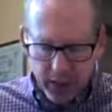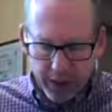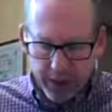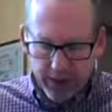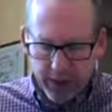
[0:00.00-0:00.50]

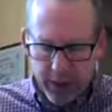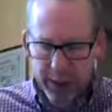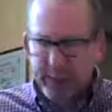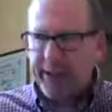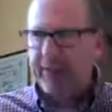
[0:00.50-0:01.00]
book
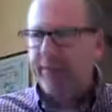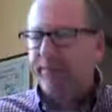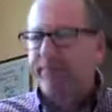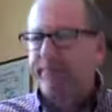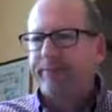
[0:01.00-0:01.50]

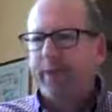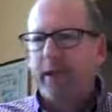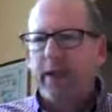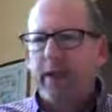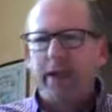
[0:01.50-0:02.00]
um,
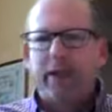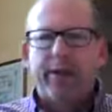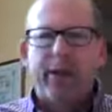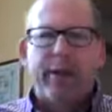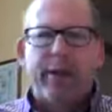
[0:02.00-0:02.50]

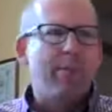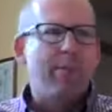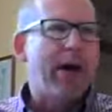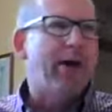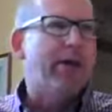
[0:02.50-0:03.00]
that
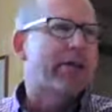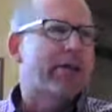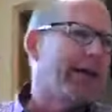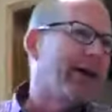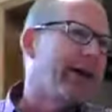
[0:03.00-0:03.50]
came out
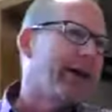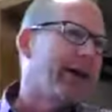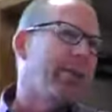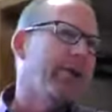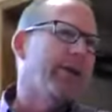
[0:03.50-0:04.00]
uh,
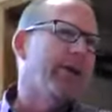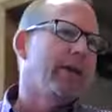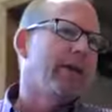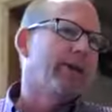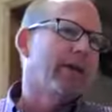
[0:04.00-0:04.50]
a couple of
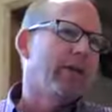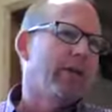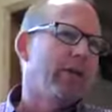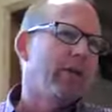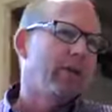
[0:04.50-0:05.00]
years
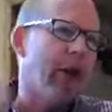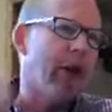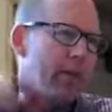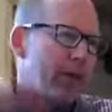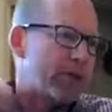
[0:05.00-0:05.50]
ago. And we,
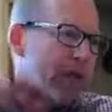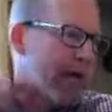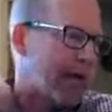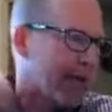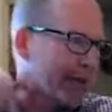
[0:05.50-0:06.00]
I
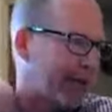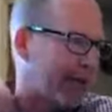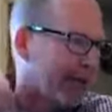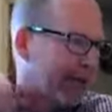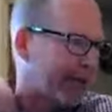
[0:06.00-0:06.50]
preached on
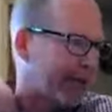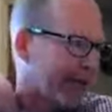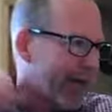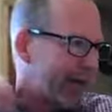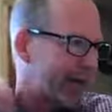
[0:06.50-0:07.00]
it uh,
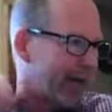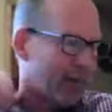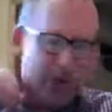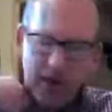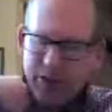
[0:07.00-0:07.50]
last
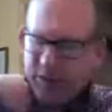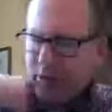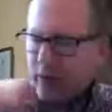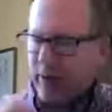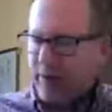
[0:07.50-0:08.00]
summer, I
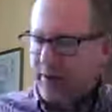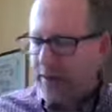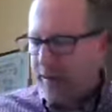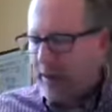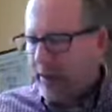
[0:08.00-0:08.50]
think it
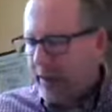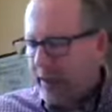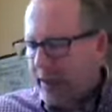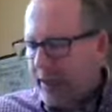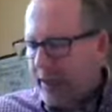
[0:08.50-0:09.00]
was.
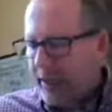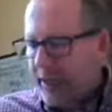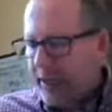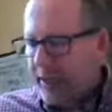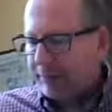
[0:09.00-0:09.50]

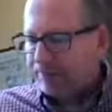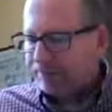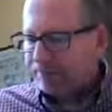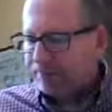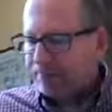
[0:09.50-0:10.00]

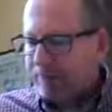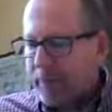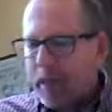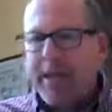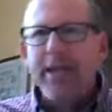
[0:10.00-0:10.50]
Um,
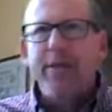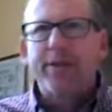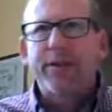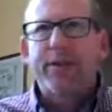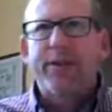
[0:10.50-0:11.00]
he
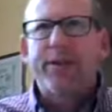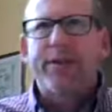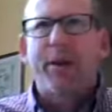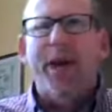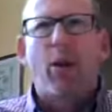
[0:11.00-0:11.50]
gives us
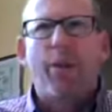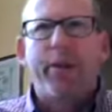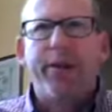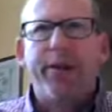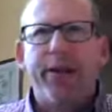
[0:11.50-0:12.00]
a, some
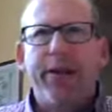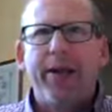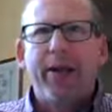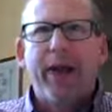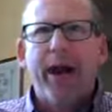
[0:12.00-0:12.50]
help
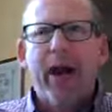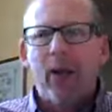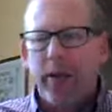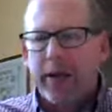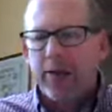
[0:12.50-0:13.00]

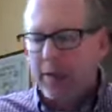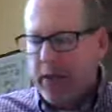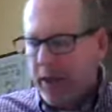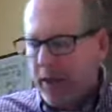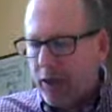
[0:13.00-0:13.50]
how we
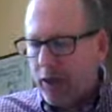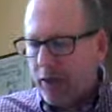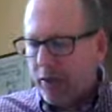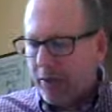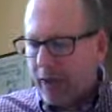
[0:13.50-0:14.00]
can be
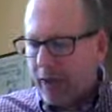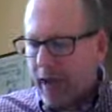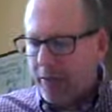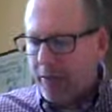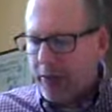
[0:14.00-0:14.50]
calm. The
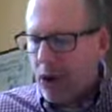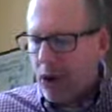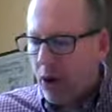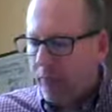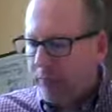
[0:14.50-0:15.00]
acronym
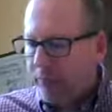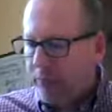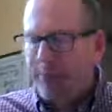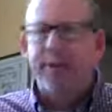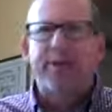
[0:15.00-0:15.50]
CALM,
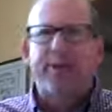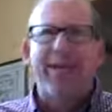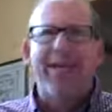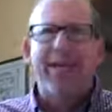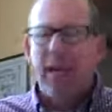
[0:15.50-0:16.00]
the
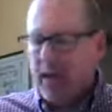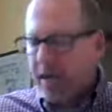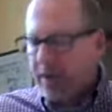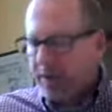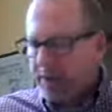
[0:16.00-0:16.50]
C.
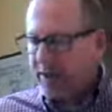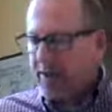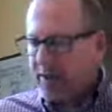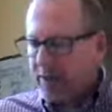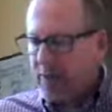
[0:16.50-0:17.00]
The
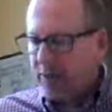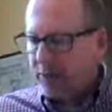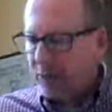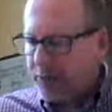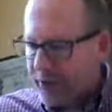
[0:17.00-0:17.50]
C
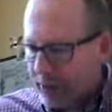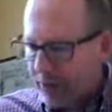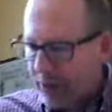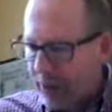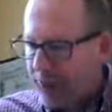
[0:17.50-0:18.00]
stands for
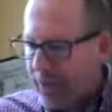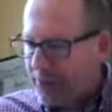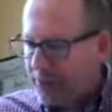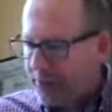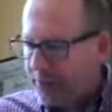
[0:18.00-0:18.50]
celebrate
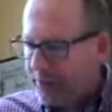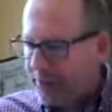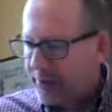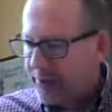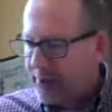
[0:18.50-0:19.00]
God's
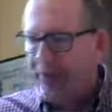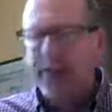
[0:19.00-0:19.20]
goodness.